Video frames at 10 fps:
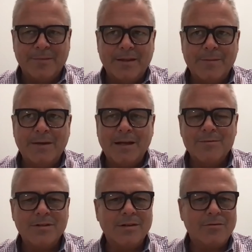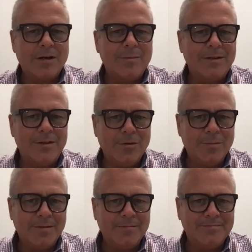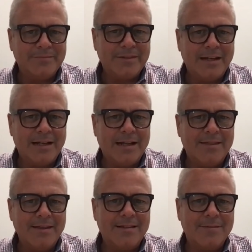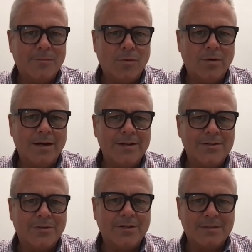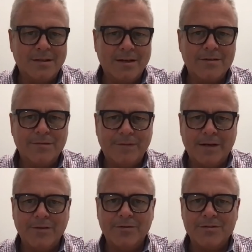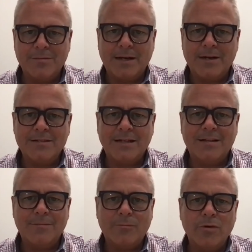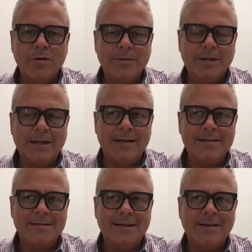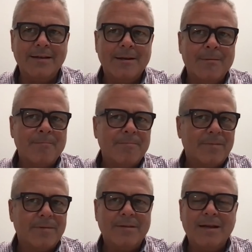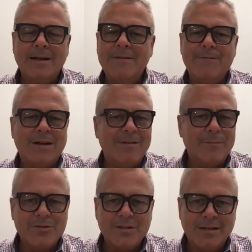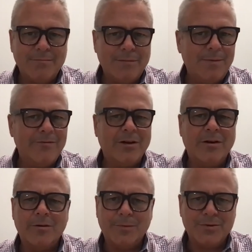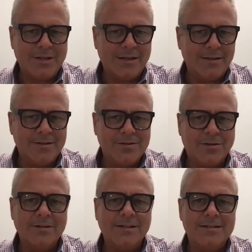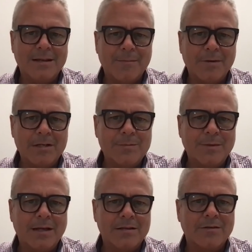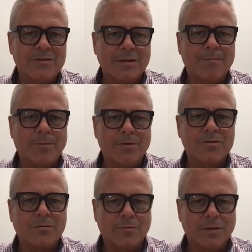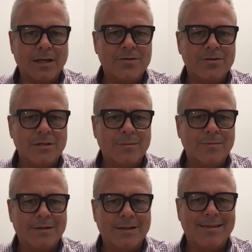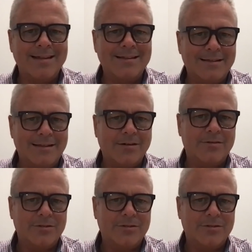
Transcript: it becomes incredibly human and I think the more I started to talk to founders in biotech, the more you realize that 95%, maybe even 100%, start these companies because of some personal relationship to the thing that they're,